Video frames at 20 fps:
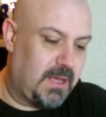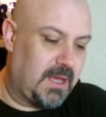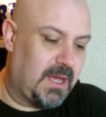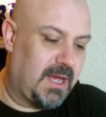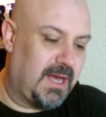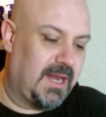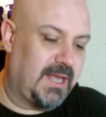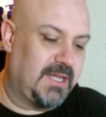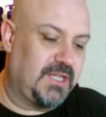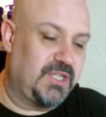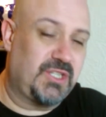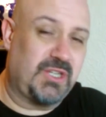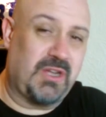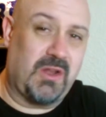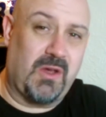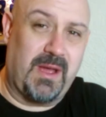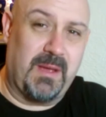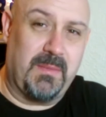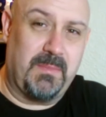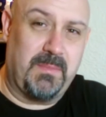And a
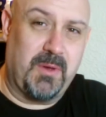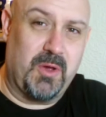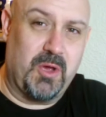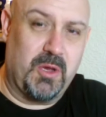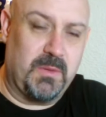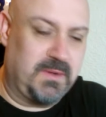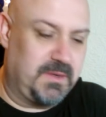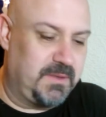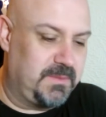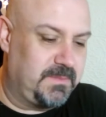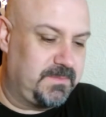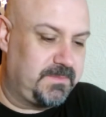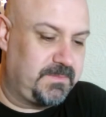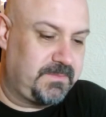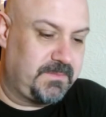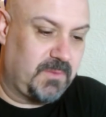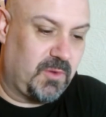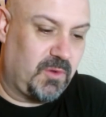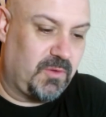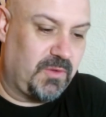slight bourbon
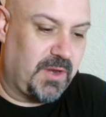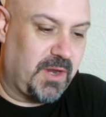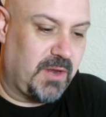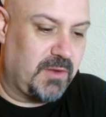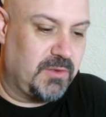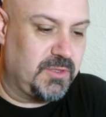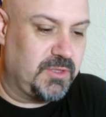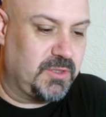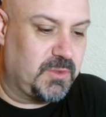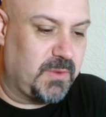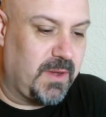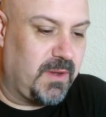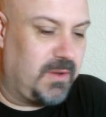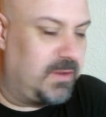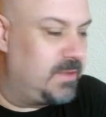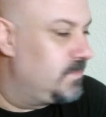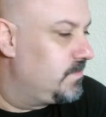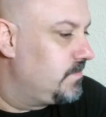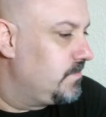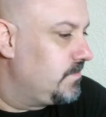on the nose as well.
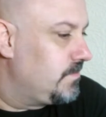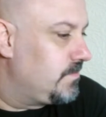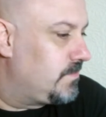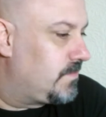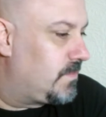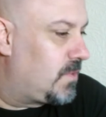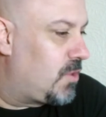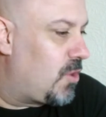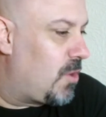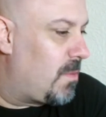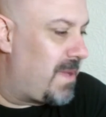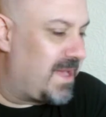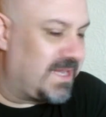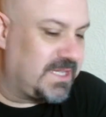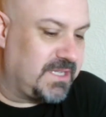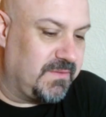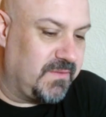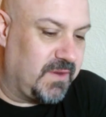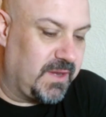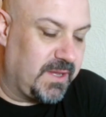Not
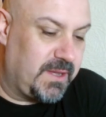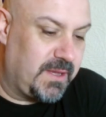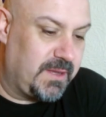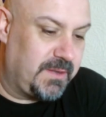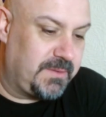massively.